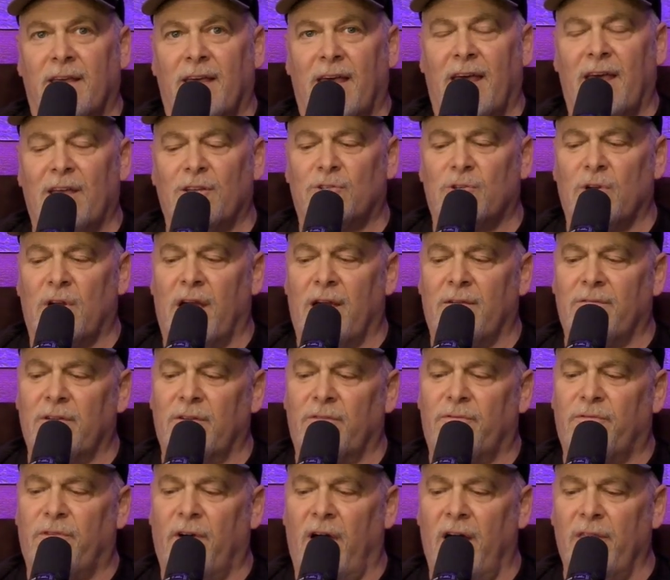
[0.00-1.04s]
as your
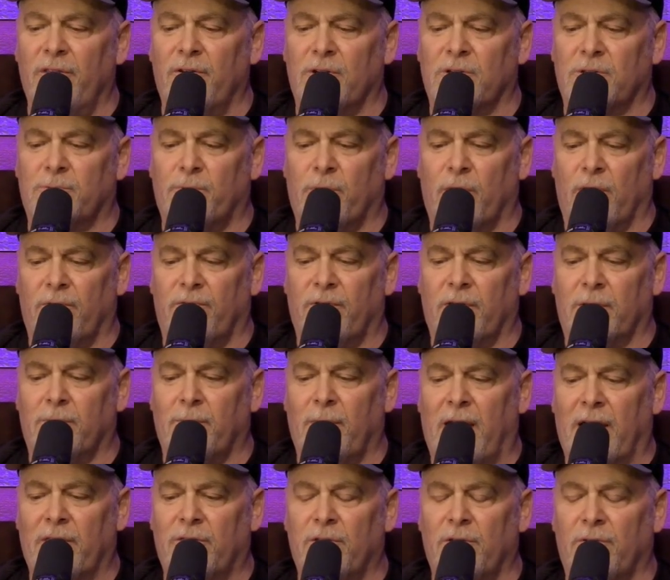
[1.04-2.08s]
heavenly Father is perfect,"
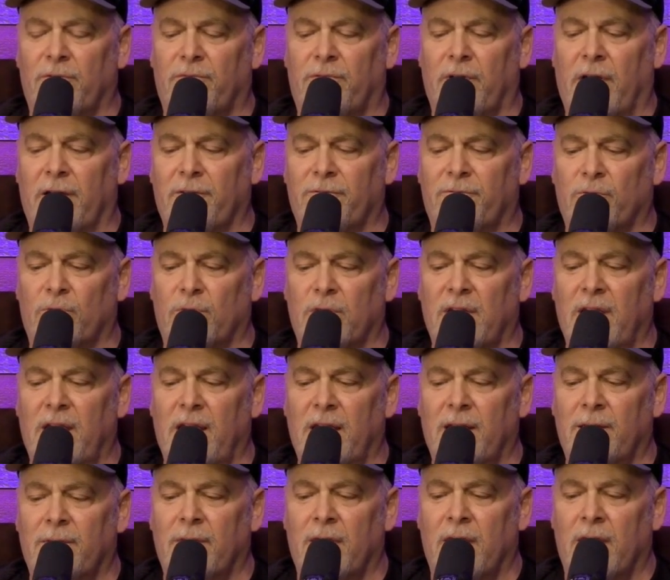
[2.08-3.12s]
Matthew
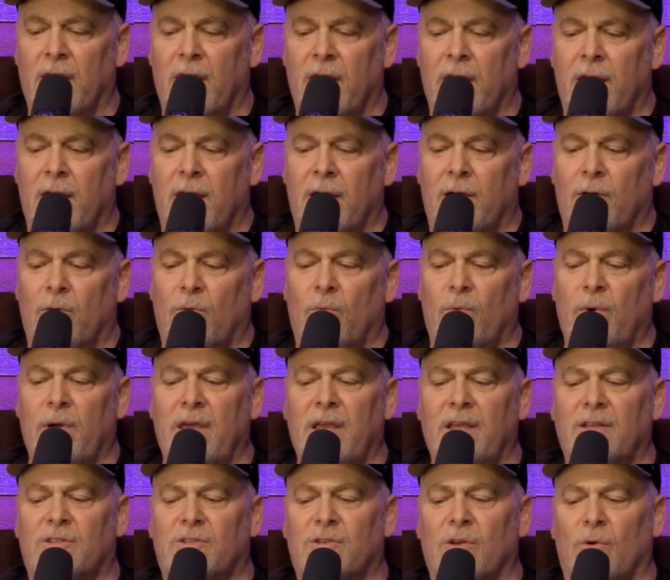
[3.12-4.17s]
5:48.
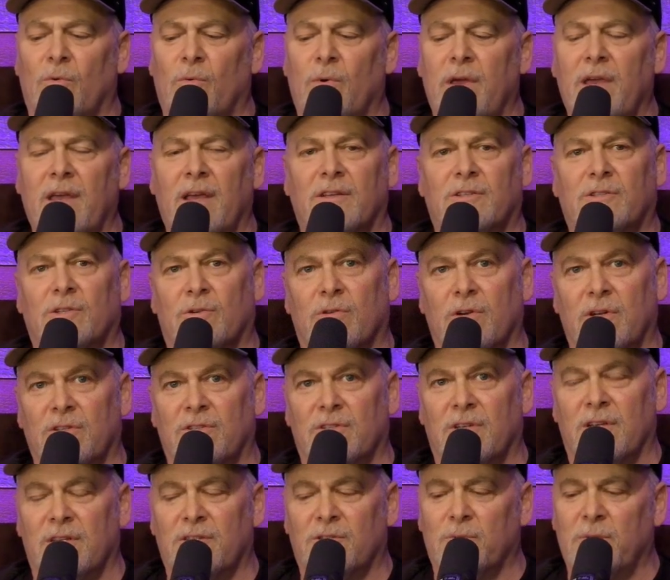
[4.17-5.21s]
So we as
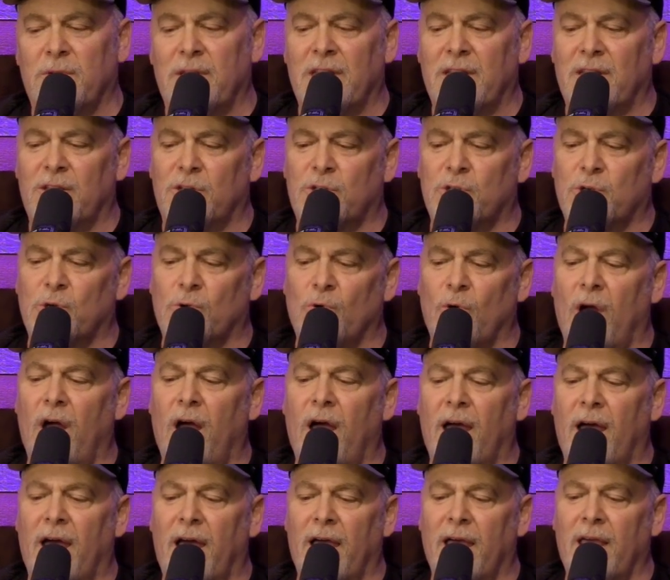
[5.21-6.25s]
Christians, we need to
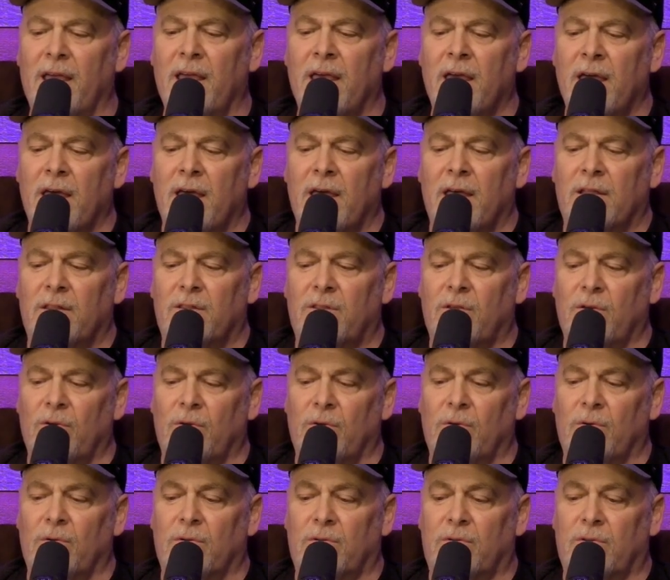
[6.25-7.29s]
try
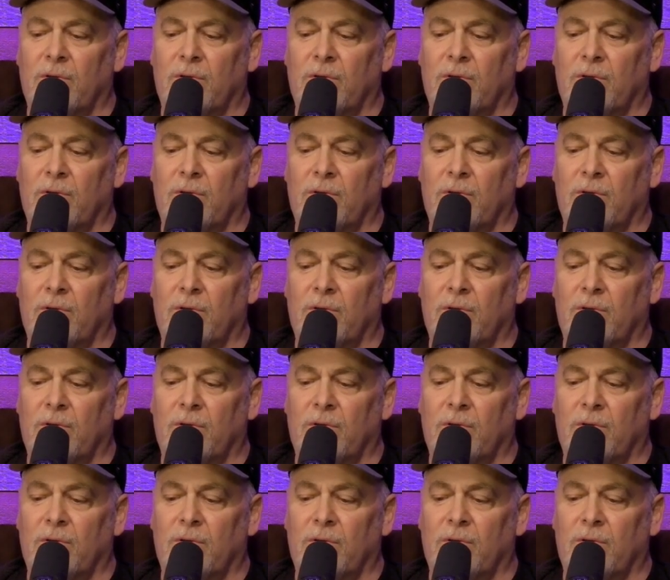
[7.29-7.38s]
to